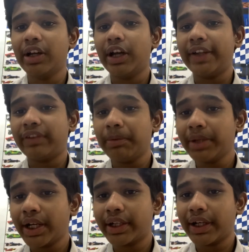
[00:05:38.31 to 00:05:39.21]
And from
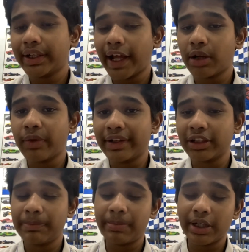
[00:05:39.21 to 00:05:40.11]
that day, Taro went to
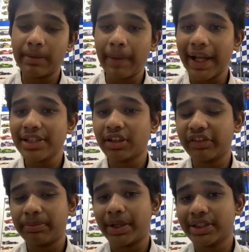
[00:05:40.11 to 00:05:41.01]
the palace of the
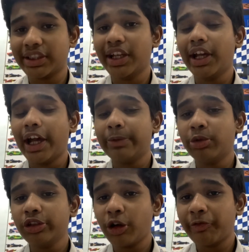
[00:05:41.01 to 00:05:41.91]
prince, and
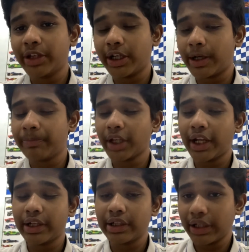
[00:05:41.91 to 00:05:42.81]
both of
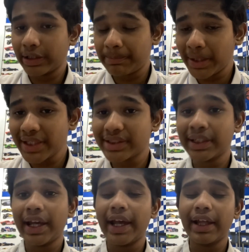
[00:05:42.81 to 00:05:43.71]
and the prince
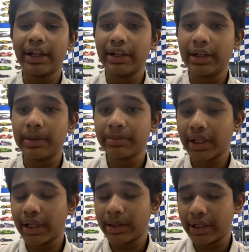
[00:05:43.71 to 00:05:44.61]
and
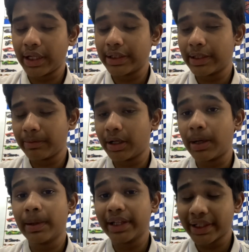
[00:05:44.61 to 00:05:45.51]

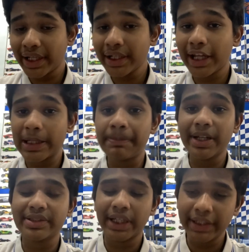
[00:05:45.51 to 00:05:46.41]
the king and the
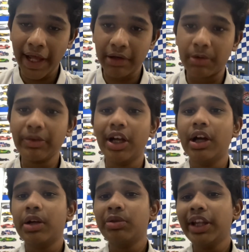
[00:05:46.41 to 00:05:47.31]
prince Taro
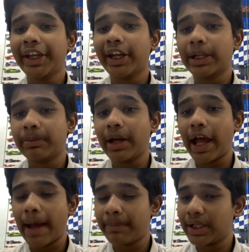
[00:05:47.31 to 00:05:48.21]
ruled the kingdom
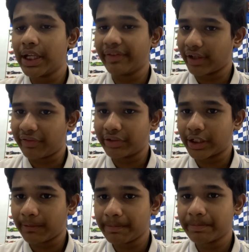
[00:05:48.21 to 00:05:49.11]
happily ever after.
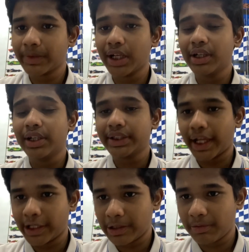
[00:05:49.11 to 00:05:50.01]

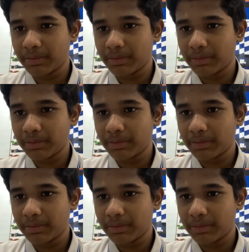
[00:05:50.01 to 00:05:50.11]
Thank you.